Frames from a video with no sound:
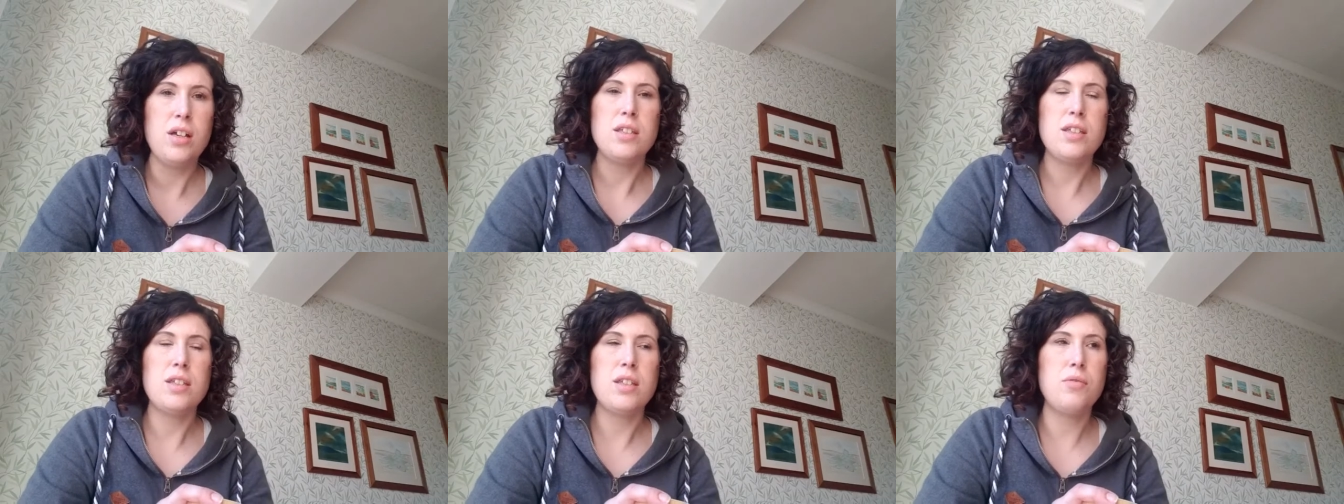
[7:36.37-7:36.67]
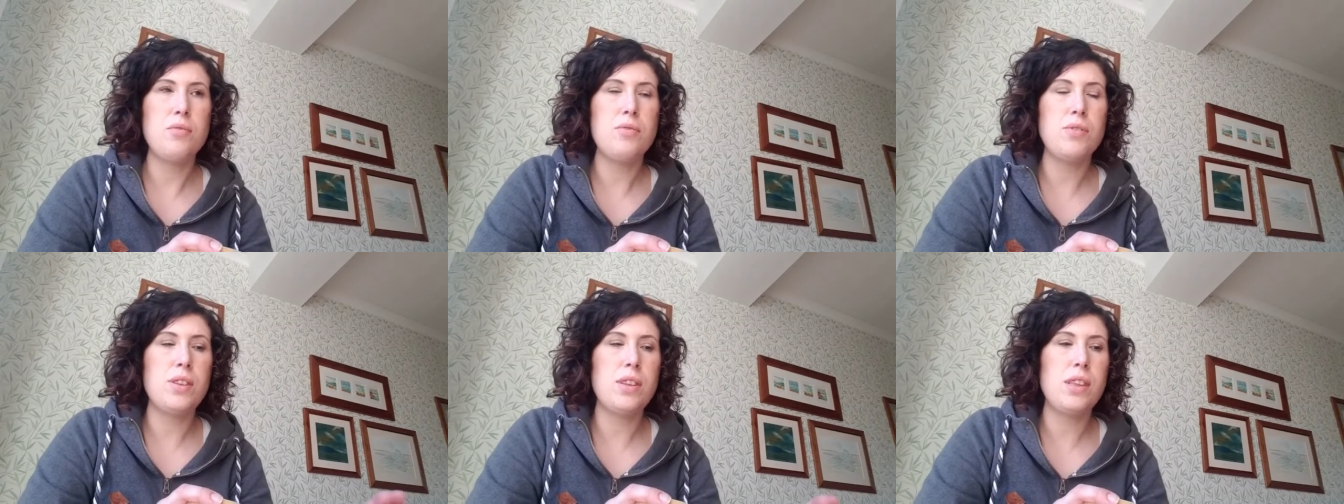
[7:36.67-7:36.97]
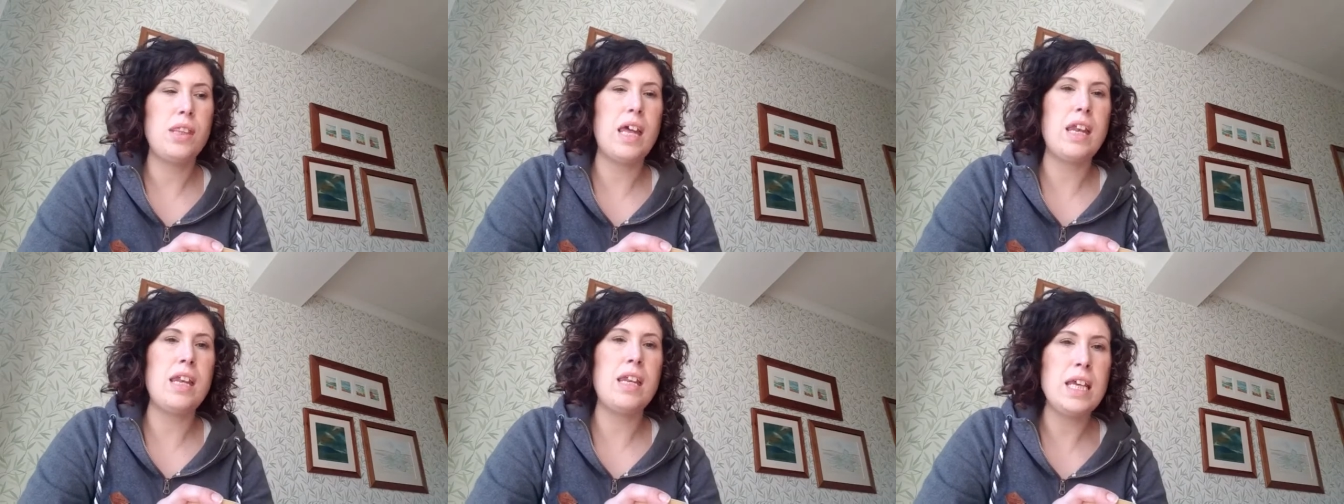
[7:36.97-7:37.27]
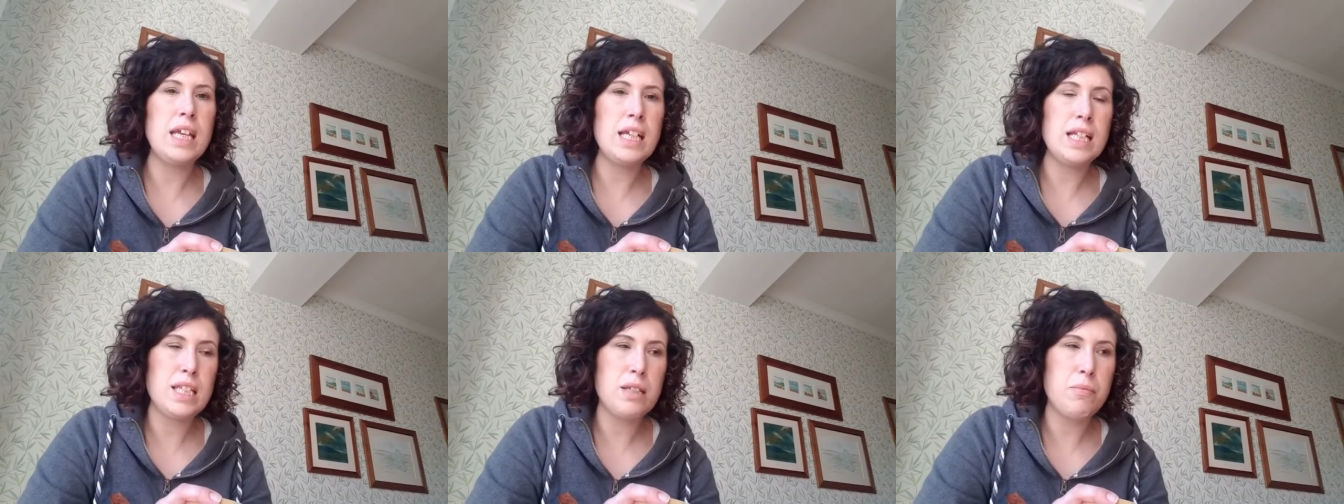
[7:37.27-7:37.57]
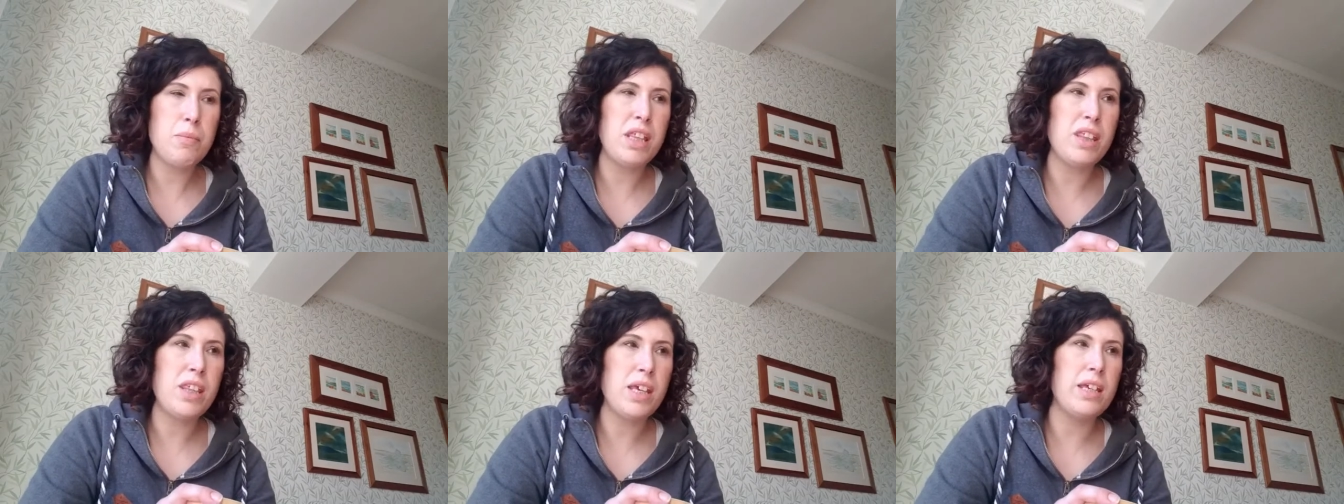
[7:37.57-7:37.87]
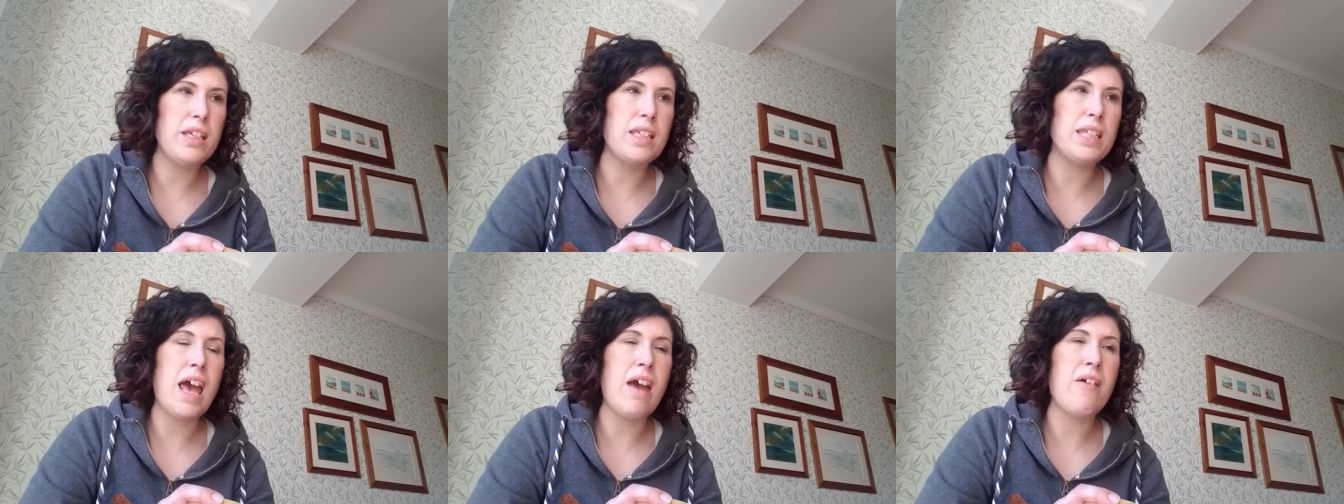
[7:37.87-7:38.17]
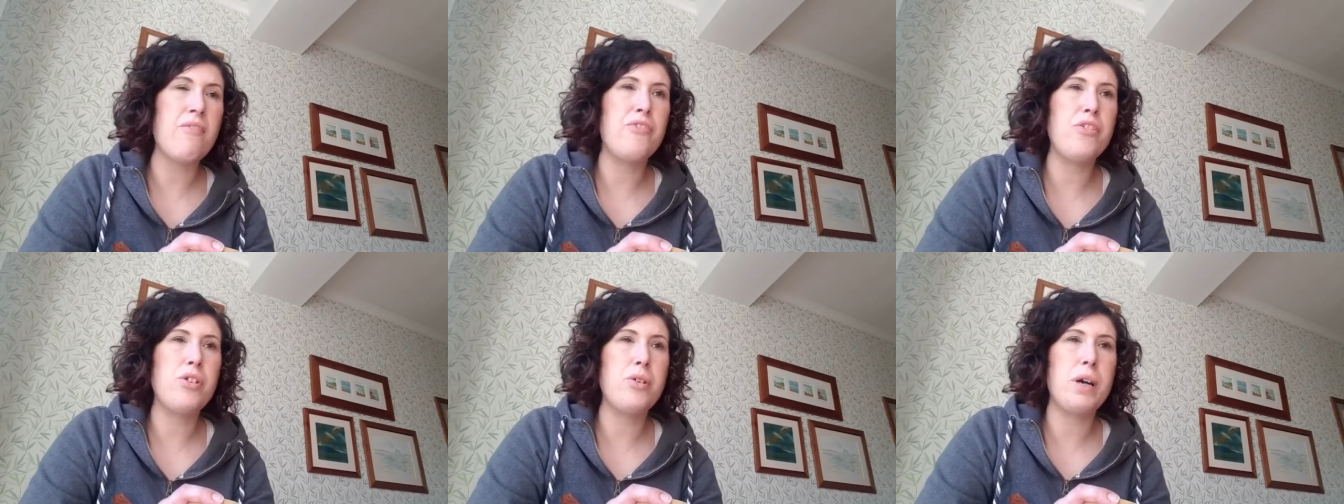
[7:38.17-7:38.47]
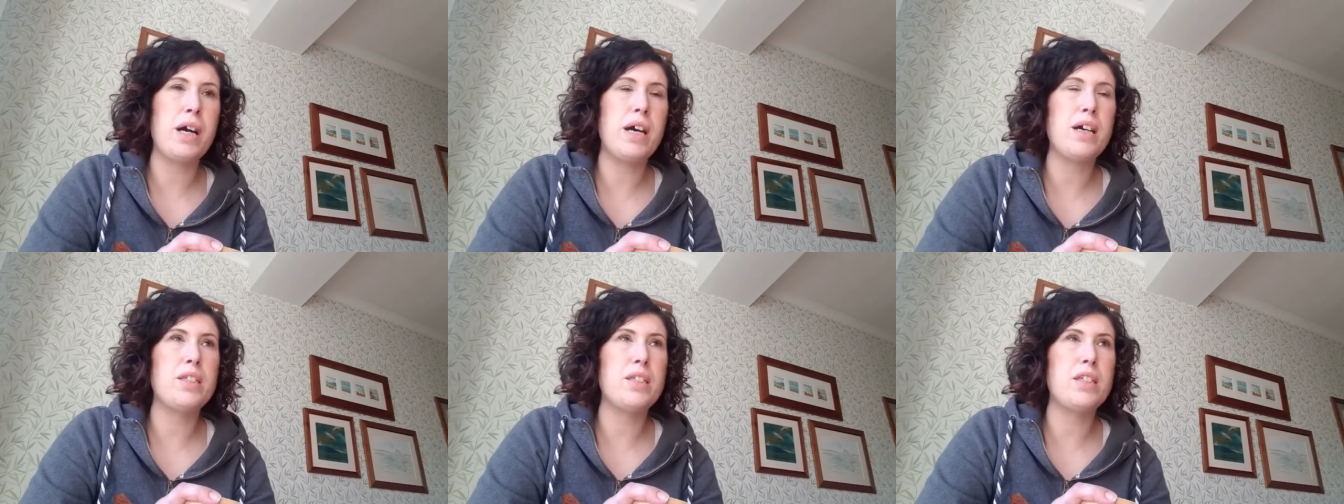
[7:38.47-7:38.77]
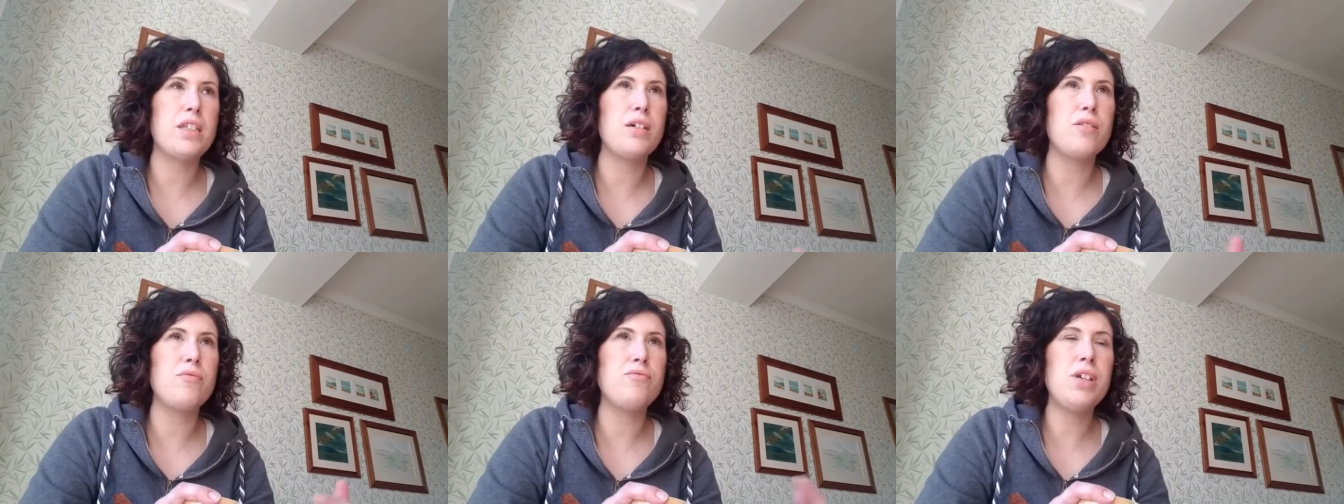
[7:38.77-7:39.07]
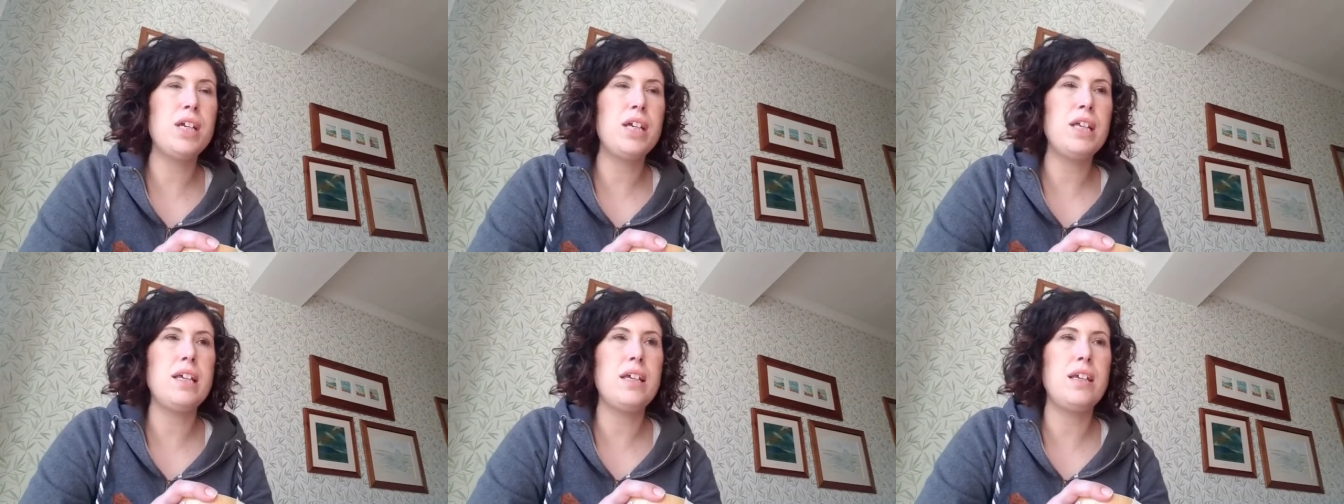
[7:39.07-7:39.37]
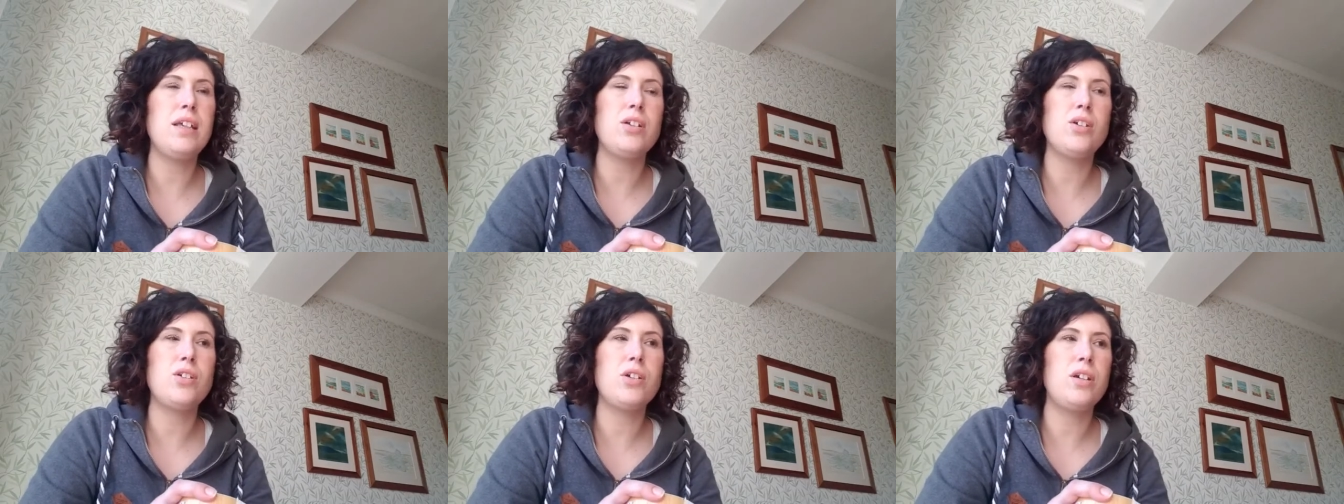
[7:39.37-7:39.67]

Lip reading: So there needs to be things everywhere so that really